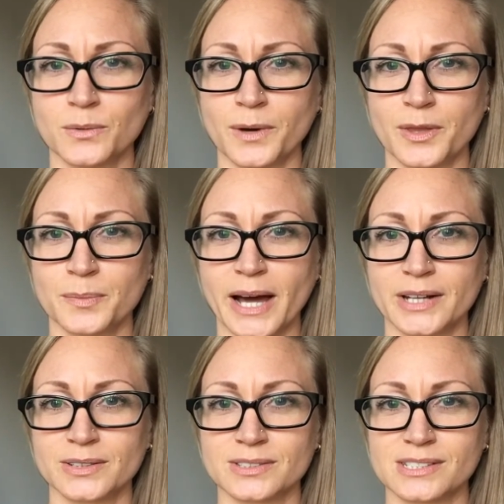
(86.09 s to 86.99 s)
weather
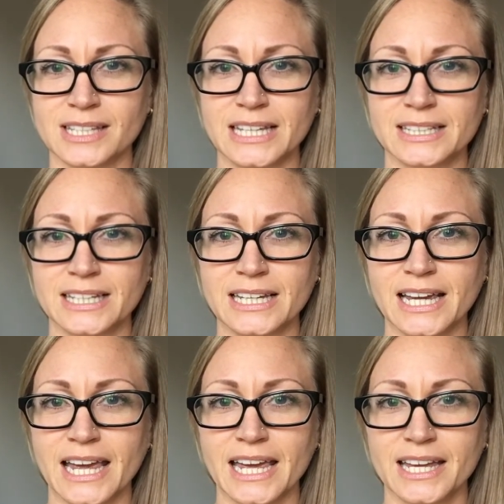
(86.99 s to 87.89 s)
patterns
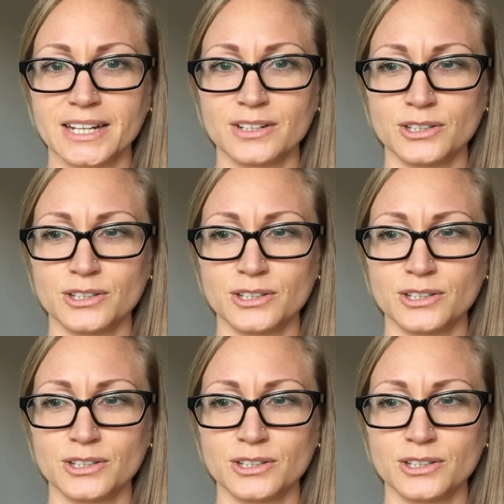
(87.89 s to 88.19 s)
lately and